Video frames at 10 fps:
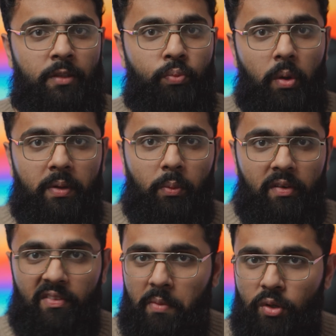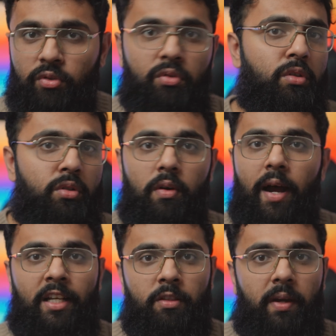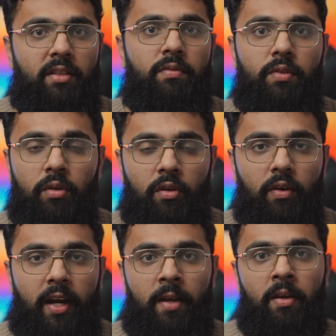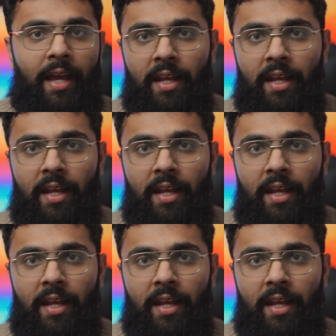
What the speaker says: is probably one of the most crucial aspects of your career. In